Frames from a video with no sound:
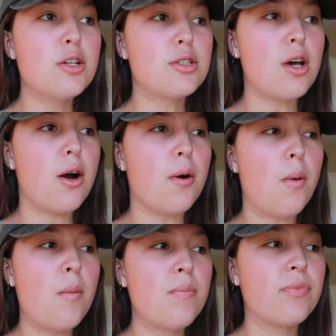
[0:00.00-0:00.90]

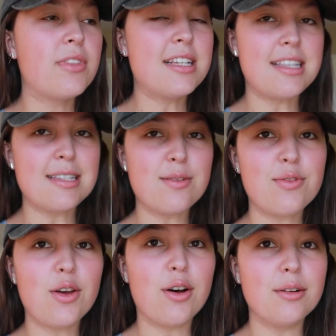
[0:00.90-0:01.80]
so this doesn't
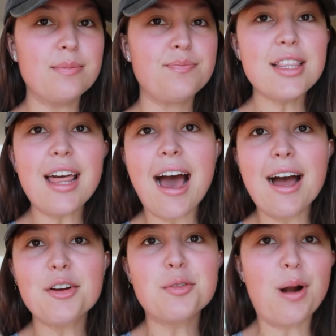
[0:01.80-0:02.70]
feel
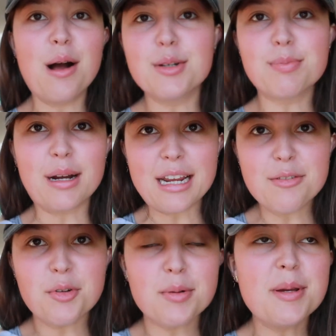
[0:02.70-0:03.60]
that
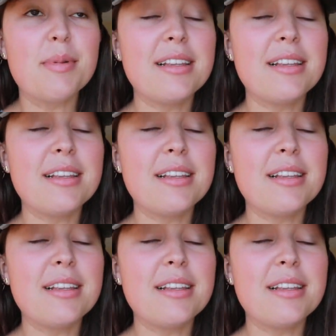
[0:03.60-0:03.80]
groundbreaking for me.